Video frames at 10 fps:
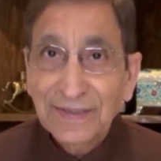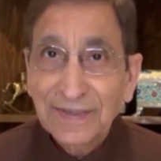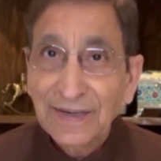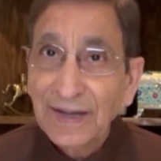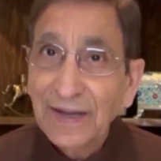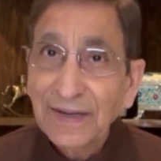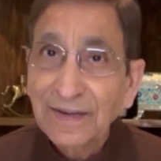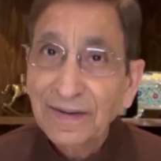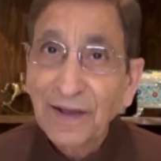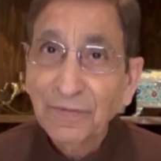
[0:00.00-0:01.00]

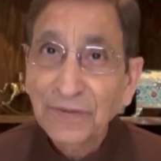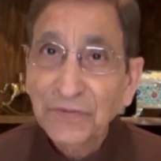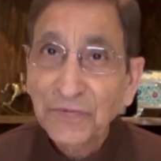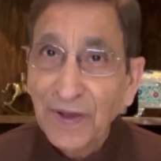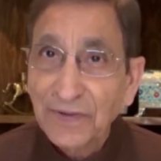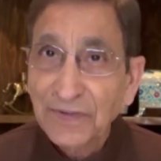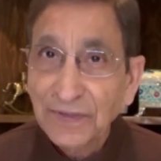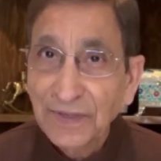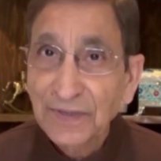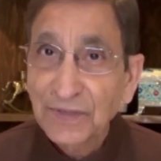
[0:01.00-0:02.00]
Light travels faster
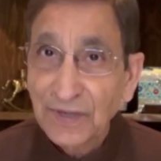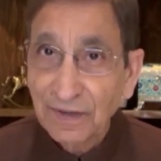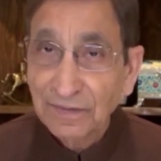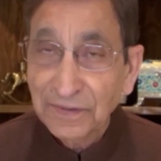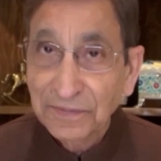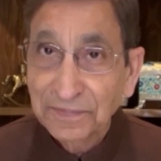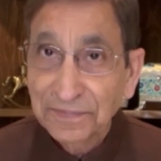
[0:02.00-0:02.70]
than sound.